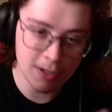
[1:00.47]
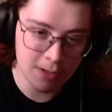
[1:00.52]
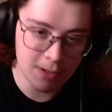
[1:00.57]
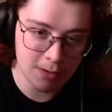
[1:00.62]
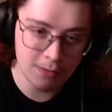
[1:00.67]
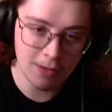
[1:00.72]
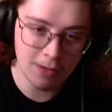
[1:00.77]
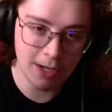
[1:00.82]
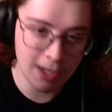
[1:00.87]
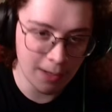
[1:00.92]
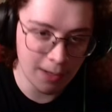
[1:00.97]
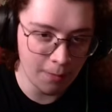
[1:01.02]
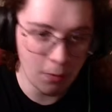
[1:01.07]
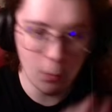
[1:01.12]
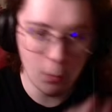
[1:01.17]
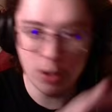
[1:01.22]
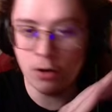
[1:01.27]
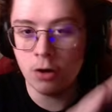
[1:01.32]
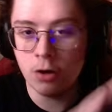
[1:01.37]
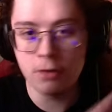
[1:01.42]
like
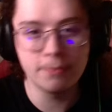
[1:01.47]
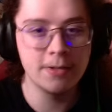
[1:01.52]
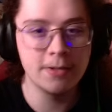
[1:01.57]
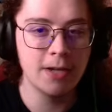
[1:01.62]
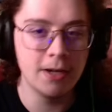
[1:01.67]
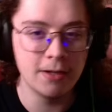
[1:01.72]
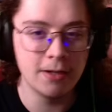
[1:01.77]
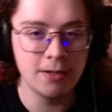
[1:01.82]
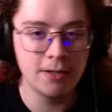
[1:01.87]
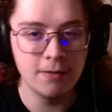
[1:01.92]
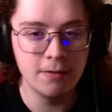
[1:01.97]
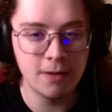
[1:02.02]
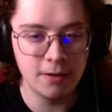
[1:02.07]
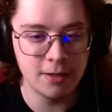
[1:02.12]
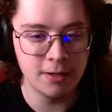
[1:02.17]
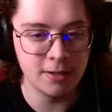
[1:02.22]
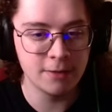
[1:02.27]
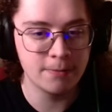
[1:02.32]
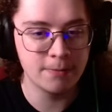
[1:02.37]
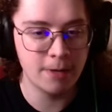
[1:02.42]
100%
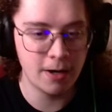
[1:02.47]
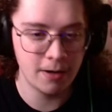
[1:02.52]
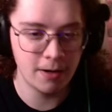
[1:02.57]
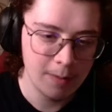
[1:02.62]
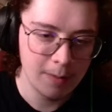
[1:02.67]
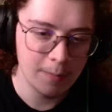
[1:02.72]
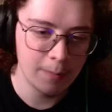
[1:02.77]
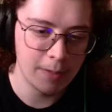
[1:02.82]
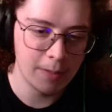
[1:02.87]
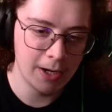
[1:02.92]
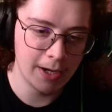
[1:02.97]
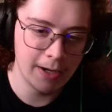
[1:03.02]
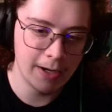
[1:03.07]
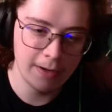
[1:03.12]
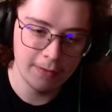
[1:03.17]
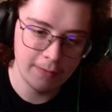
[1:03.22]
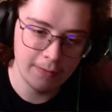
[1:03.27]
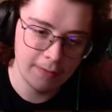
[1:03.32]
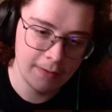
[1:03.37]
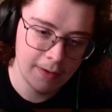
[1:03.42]
inspired by
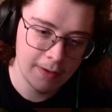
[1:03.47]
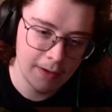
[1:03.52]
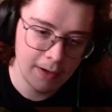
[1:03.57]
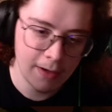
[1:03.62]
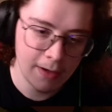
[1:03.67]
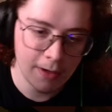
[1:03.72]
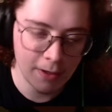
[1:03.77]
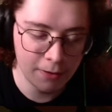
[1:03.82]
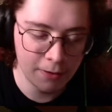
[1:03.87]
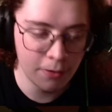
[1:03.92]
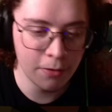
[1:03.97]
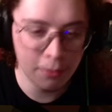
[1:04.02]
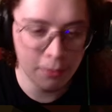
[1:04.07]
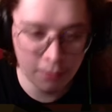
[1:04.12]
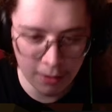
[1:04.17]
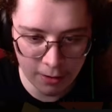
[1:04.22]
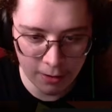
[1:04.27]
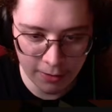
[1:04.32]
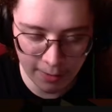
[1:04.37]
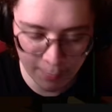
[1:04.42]
another
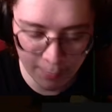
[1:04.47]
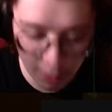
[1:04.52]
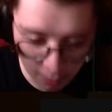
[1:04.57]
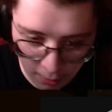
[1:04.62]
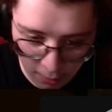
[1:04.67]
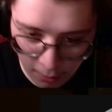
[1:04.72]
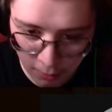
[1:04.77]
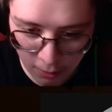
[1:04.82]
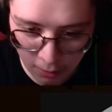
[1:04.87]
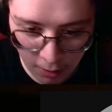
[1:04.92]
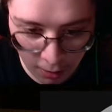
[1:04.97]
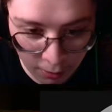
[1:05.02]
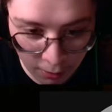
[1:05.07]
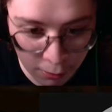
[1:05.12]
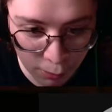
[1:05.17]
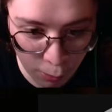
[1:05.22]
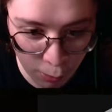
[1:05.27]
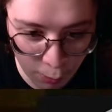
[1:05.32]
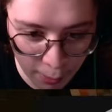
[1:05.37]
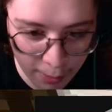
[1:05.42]
creator named Uncle
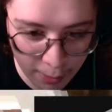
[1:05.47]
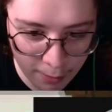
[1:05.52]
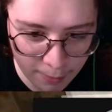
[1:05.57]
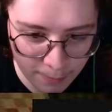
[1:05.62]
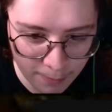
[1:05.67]
Lloyd, who